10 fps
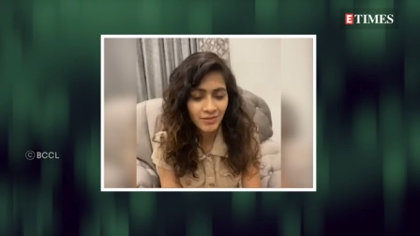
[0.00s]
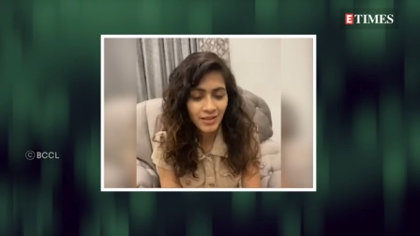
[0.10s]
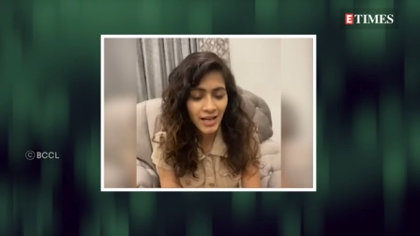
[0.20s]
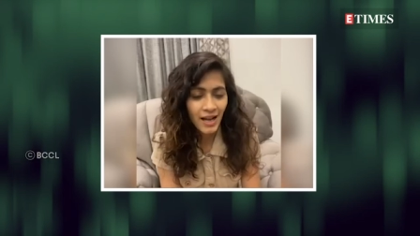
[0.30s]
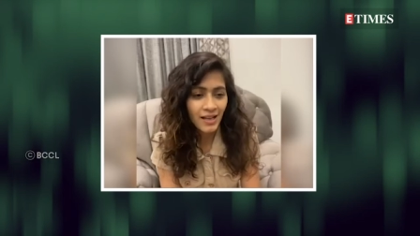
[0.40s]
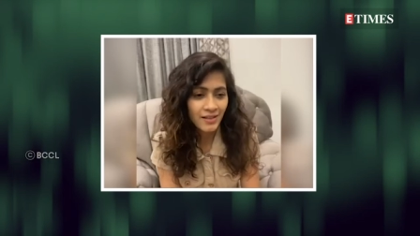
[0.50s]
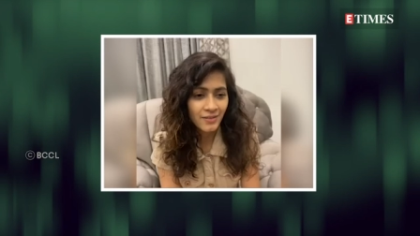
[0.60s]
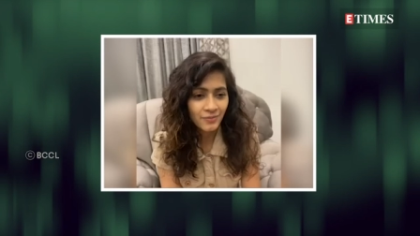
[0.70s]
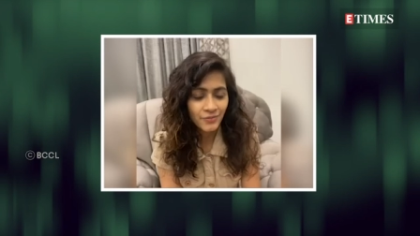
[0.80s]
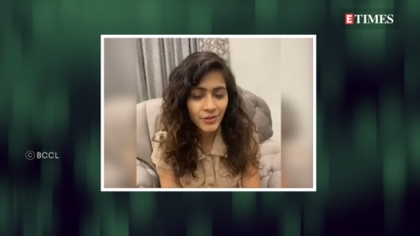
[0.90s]
there are
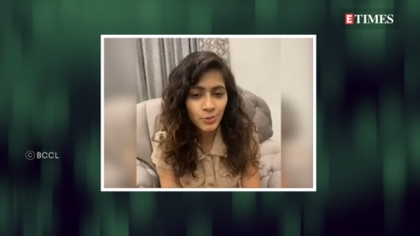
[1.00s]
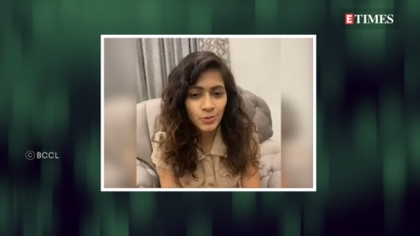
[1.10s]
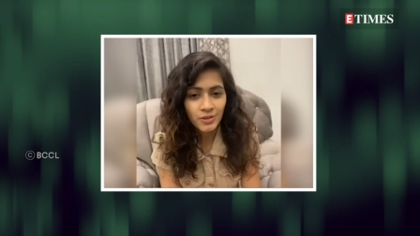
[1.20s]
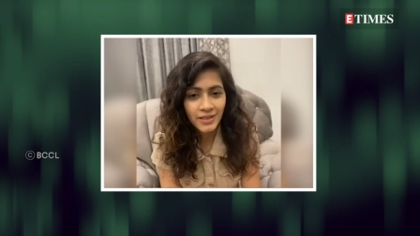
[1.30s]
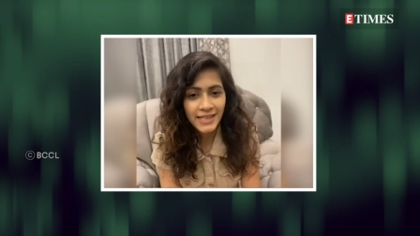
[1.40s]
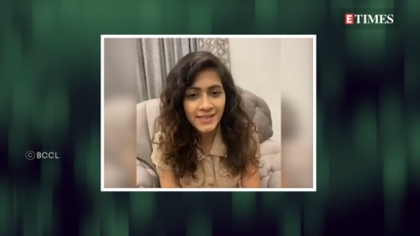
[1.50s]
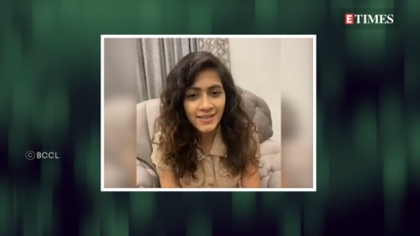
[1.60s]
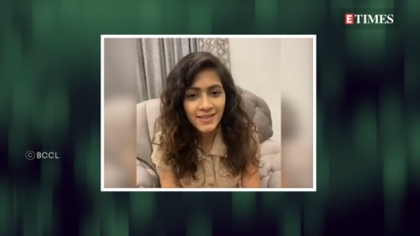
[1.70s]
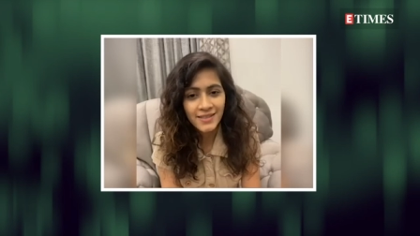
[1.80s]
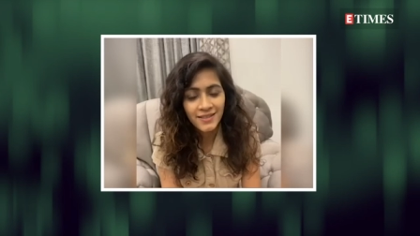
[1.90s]
a few
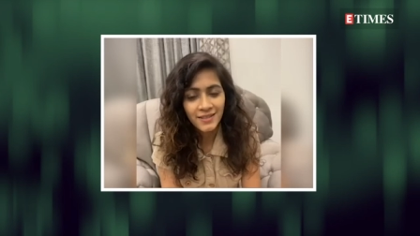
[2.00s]
reasons